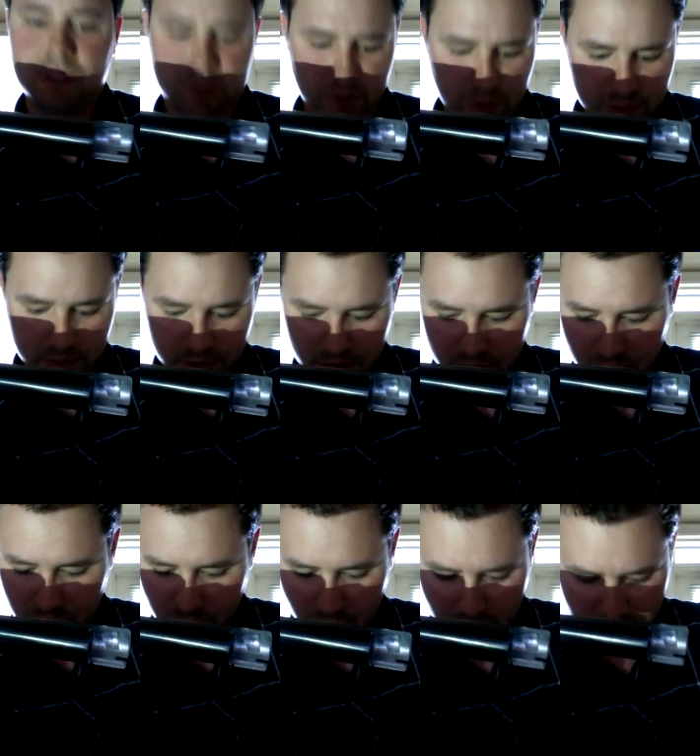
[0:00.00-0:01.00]
Those were the
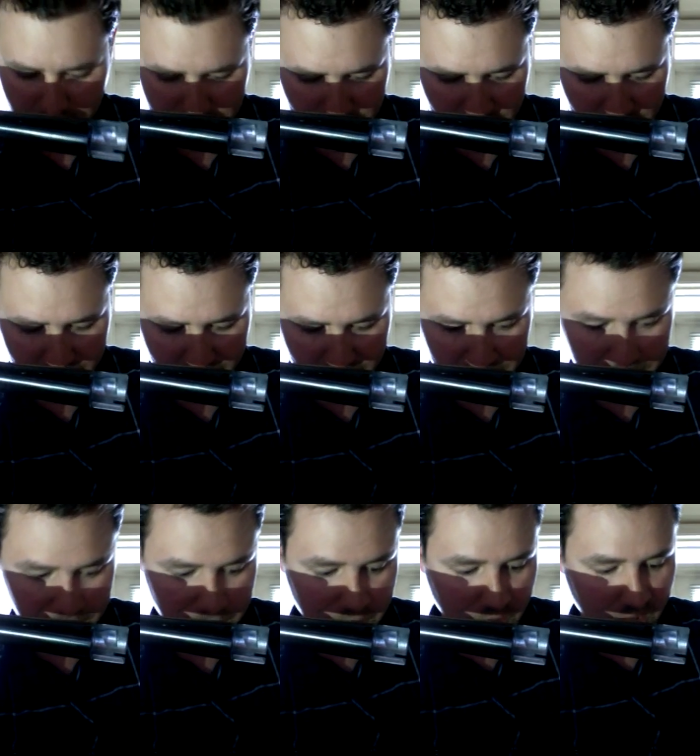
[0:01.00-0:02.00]
two problems I found.
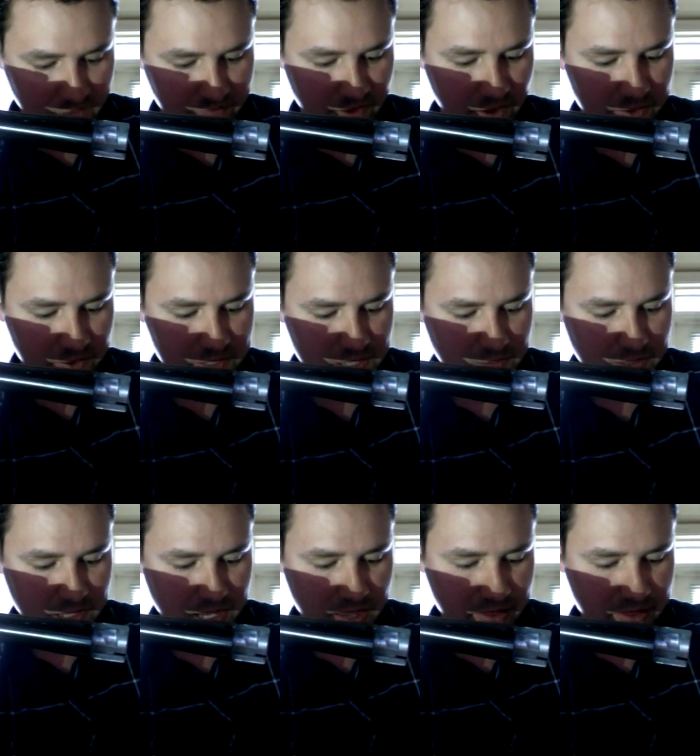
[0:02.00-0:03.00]
I found some of
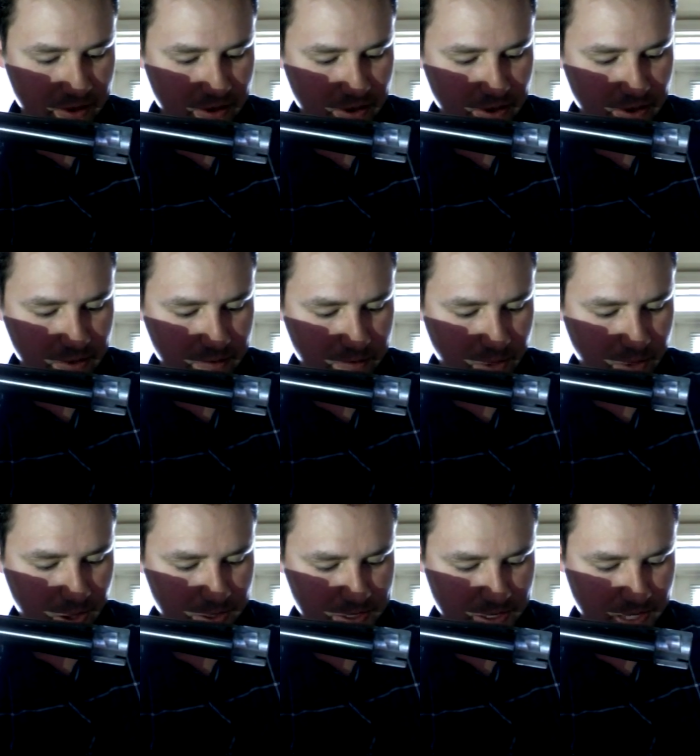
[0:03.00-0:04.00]
the other
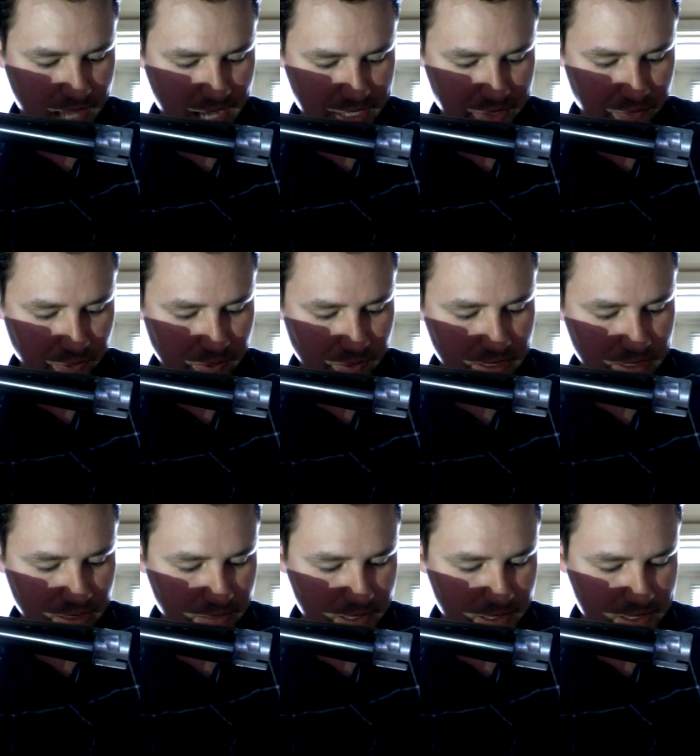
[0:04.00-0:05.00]
parts of the action were a
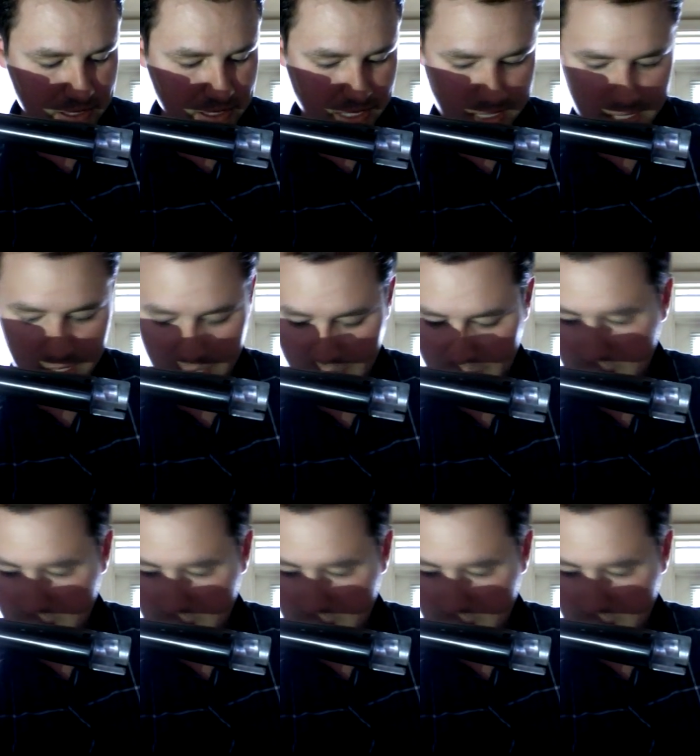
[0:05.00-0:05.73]
little bit sticky,